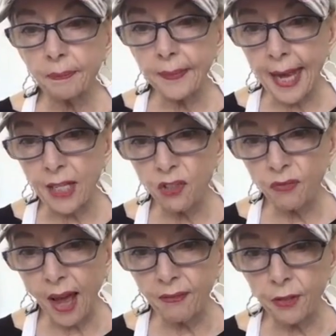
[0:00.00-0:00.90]
Yes,
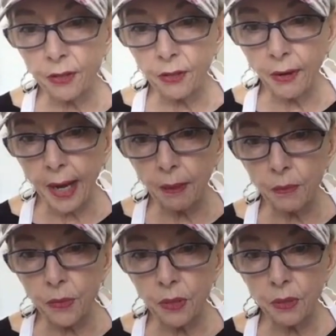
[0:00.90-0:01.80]
500
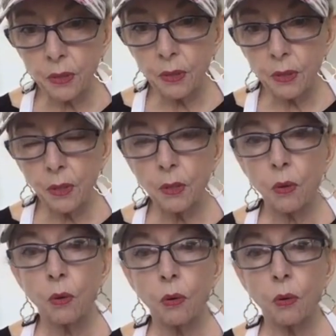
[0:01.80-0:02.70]
grams
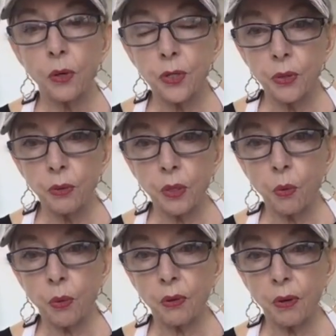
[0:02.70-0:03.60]
or 2
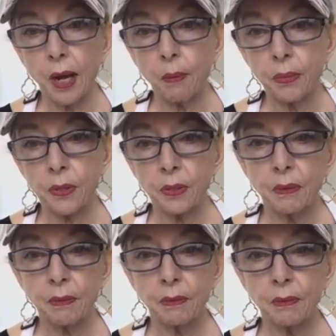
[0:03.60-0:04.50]
1/4 cups.
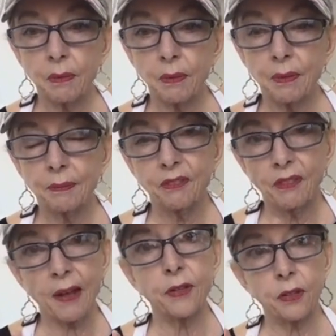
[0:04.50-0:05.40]

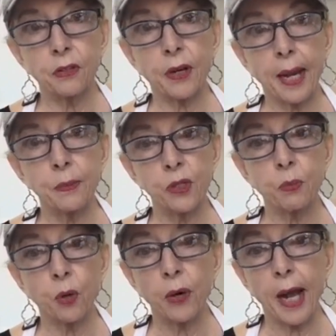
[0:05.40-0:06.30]
500 grams is
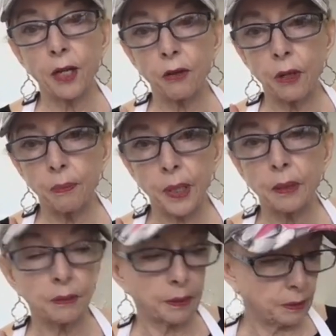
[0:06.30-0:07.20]
more accurate, but
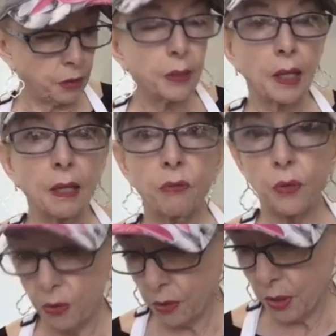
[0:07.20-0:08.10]
you can live with
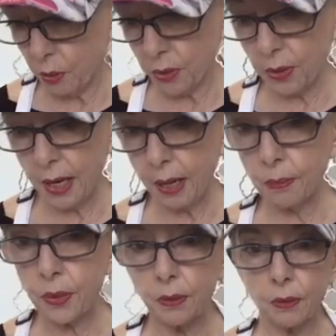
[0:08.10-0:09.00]
2 1/4
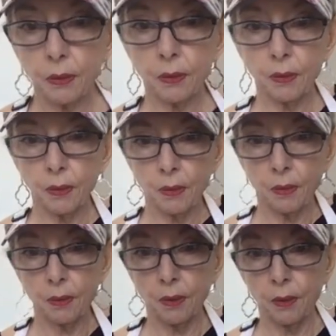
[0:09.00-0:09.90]
cups.
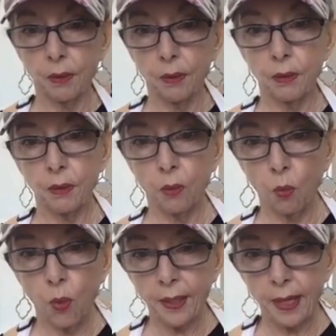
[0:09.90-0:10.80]
So
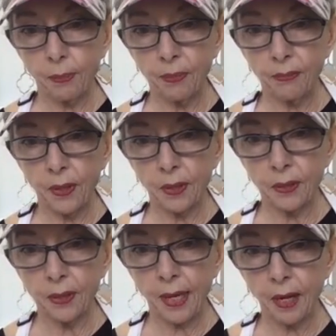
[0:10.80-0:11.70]
1 cup of
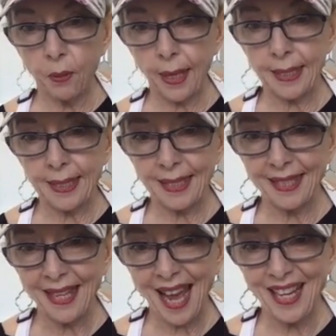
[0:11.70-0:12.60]
this, egg whites.
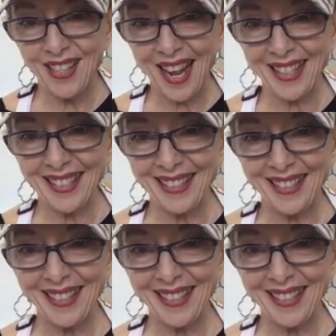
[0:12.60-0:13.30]
Hi, Janice.